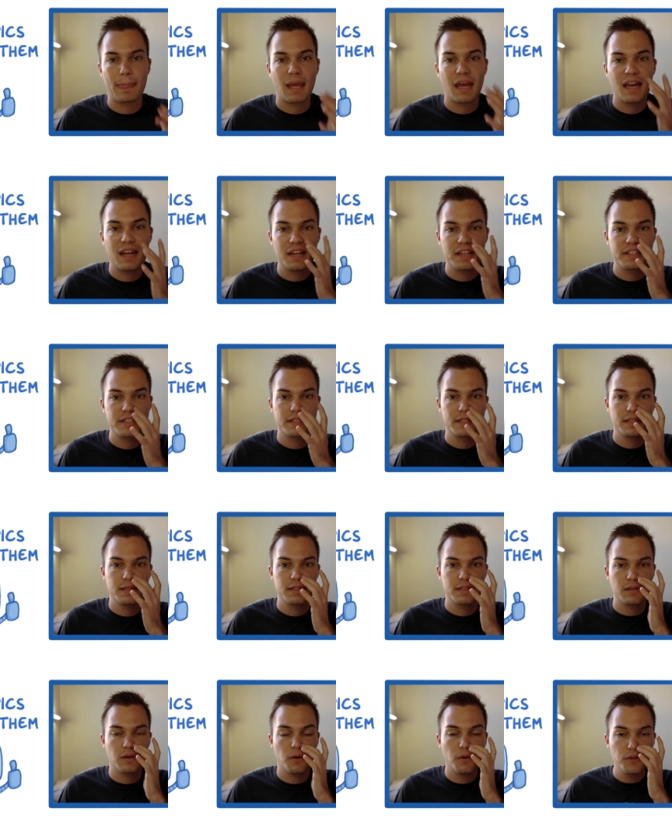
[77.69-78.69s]
And it's
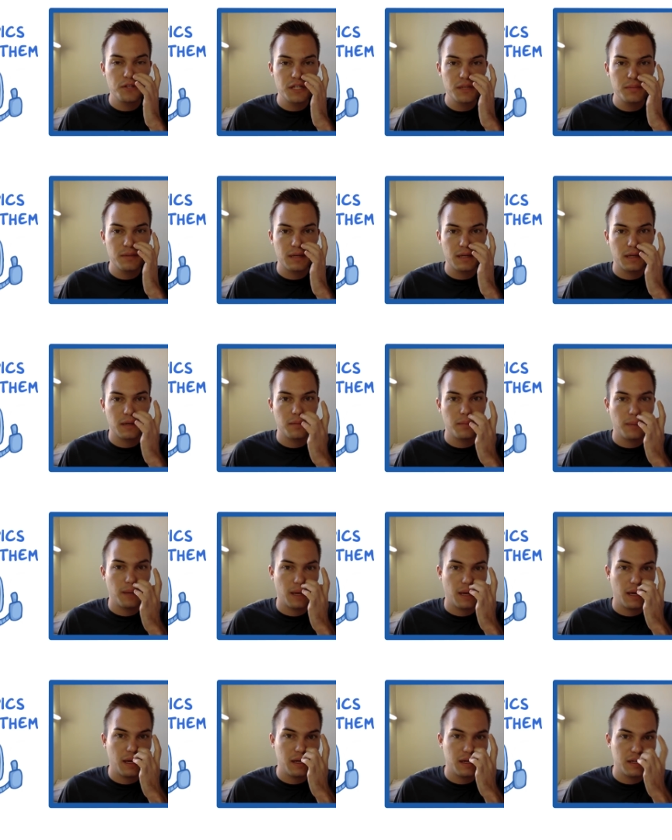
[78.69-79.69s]
this ultimate
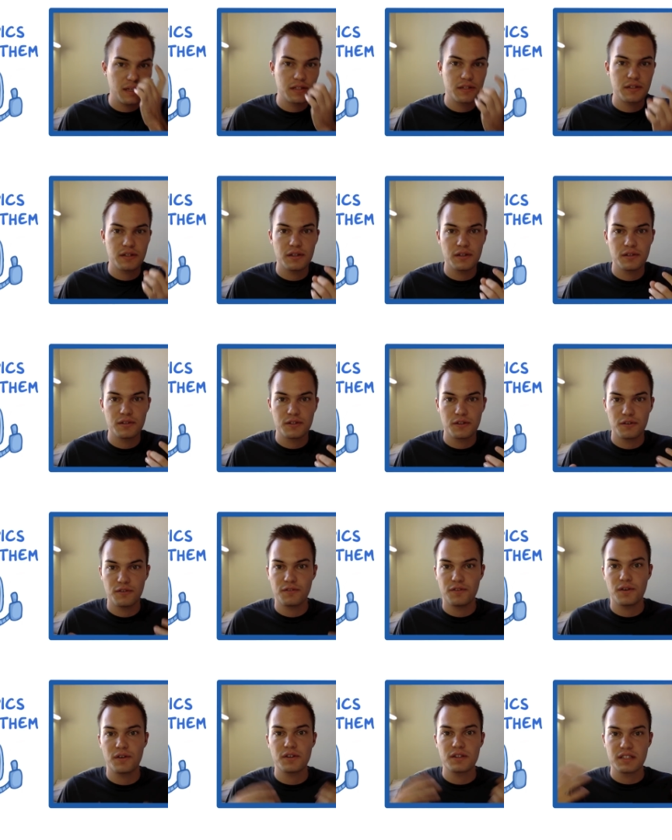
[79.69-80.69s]
companion to, to
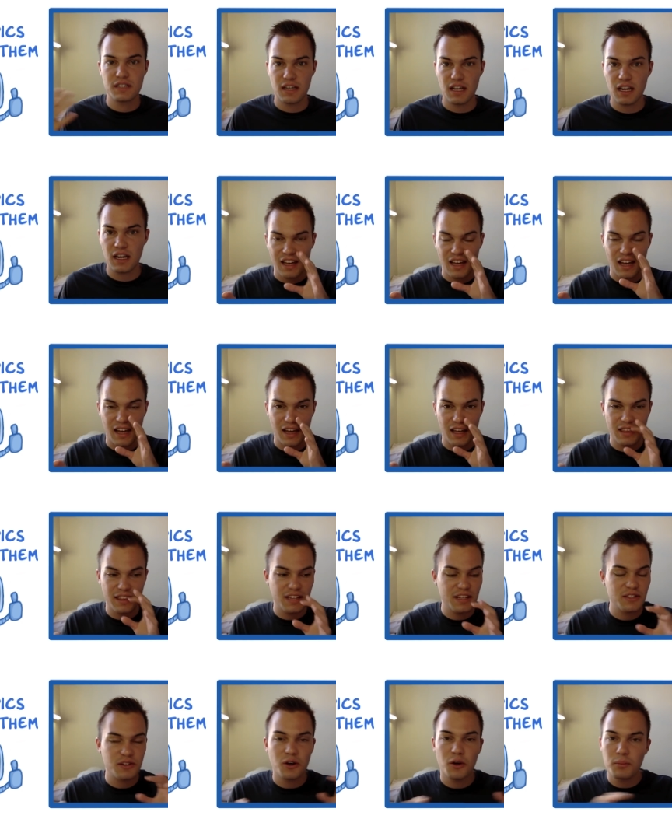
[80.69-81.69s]
first aid. And
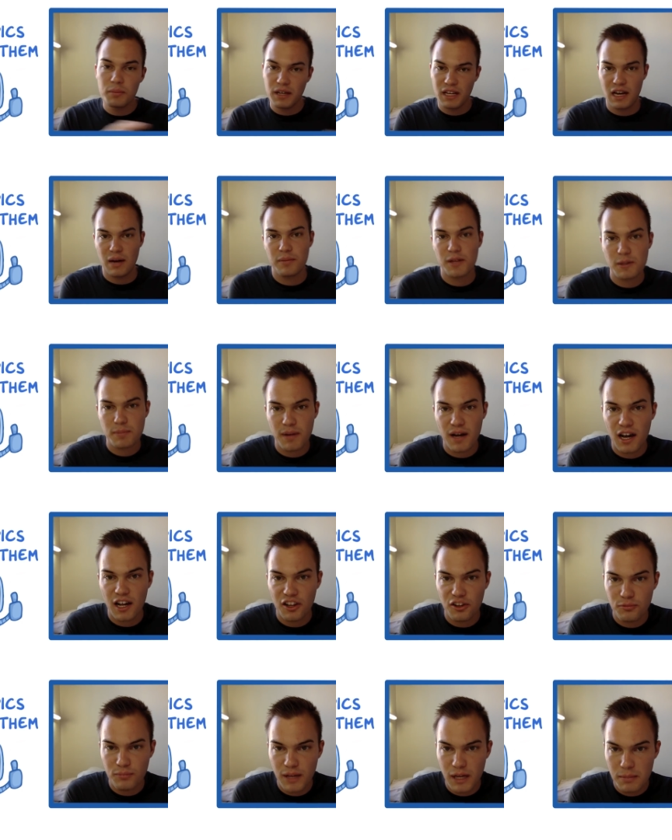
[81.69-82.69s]
they don't become this pile
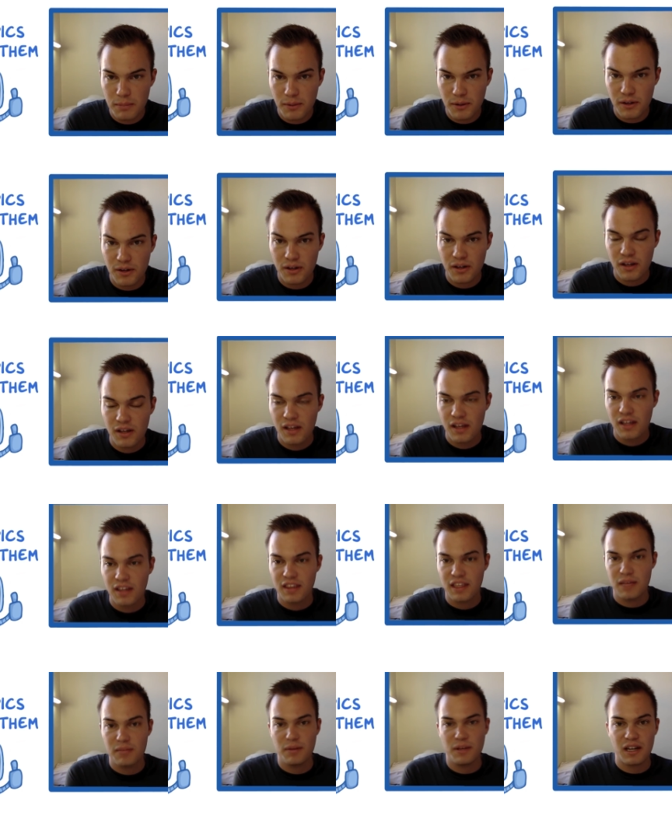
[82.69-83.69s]
of paper,
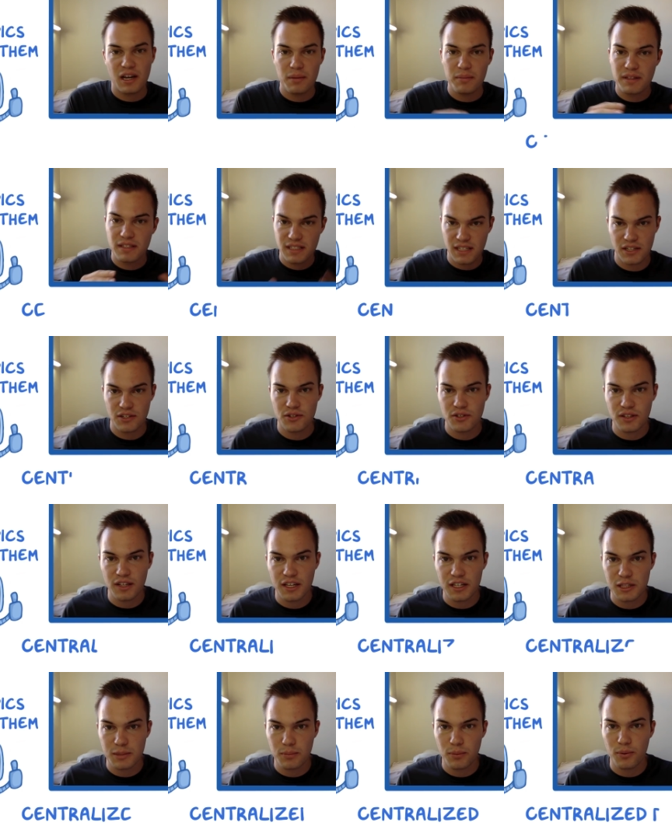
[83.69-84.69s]
they become a
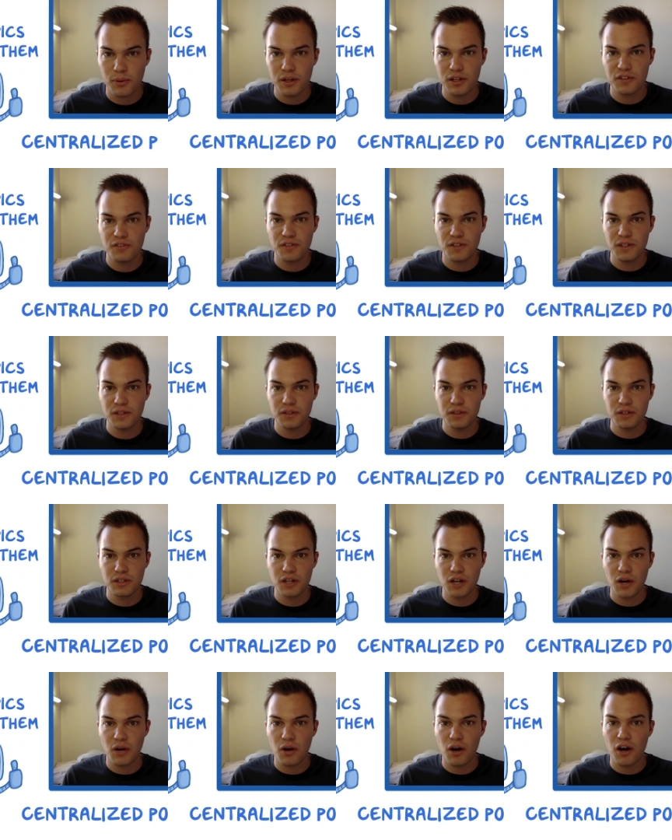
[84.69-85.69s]
centralized point for you to
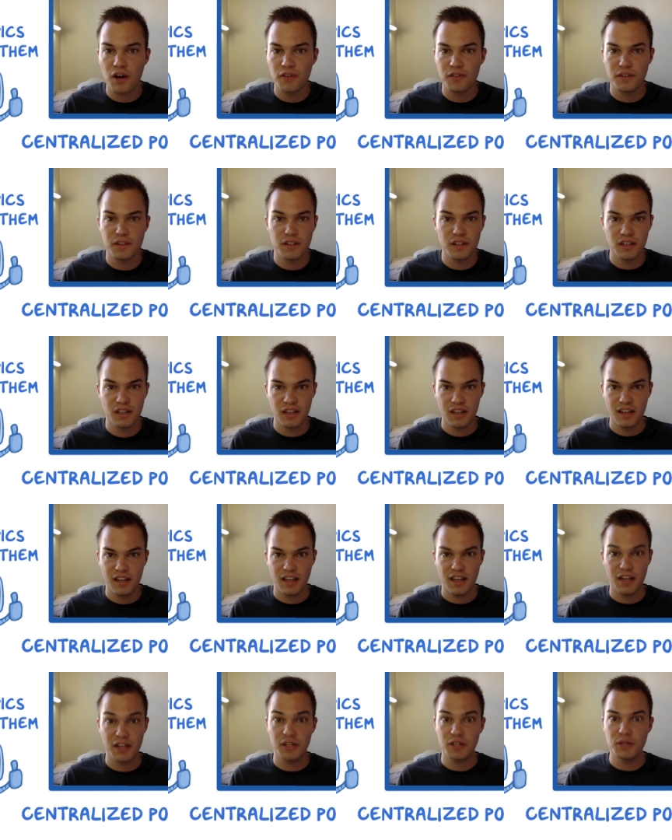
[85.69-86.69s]
go off and
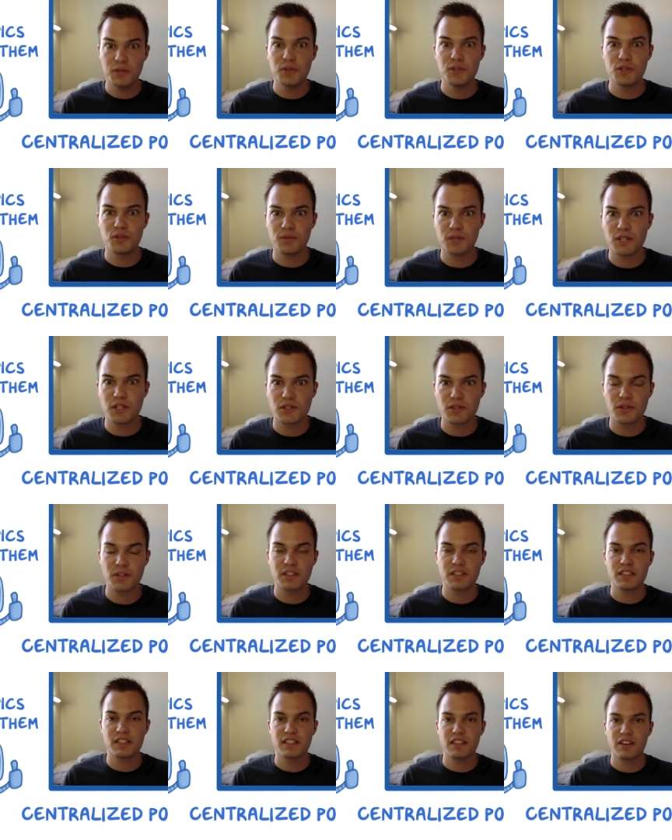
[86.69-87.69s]
and use
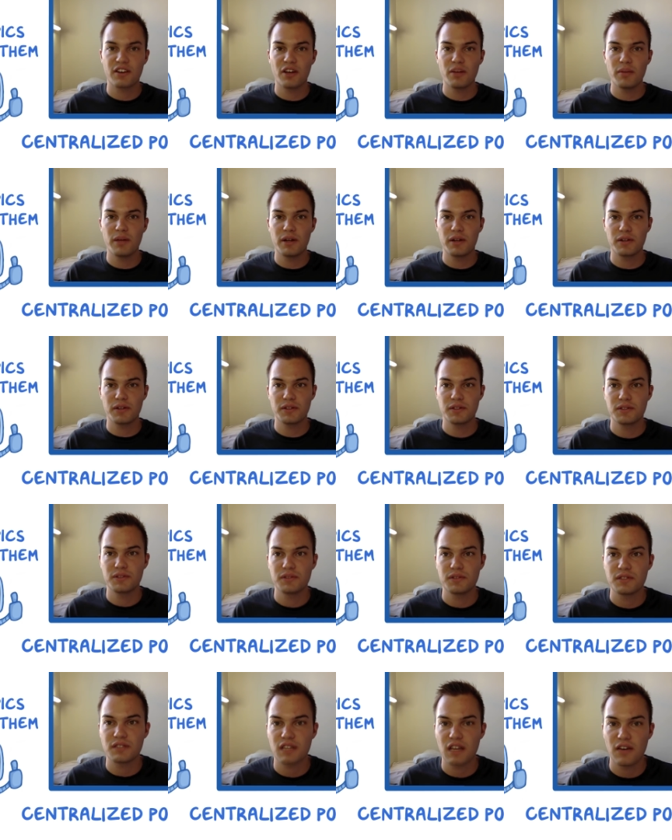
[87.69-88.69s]
resources that all medical
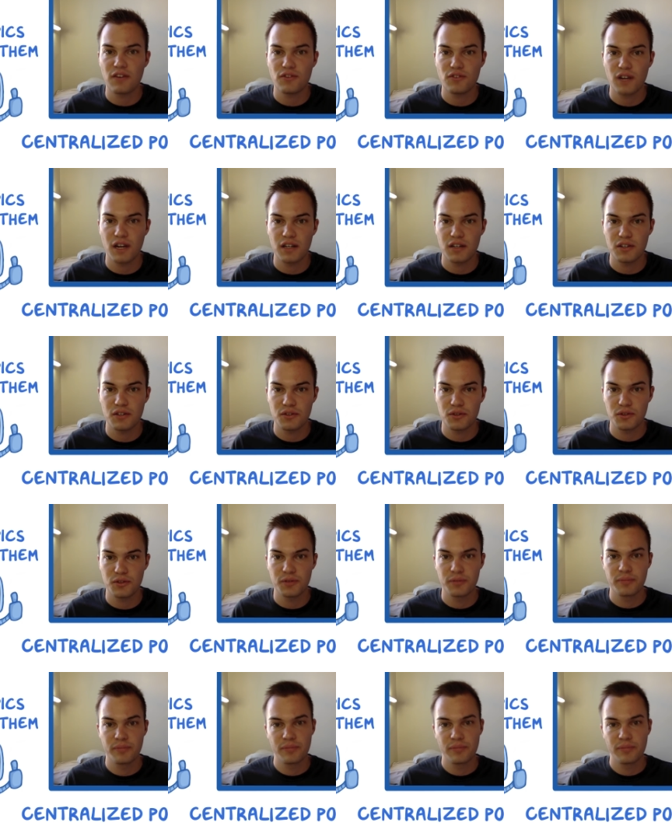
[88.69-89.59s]
students have tried and true.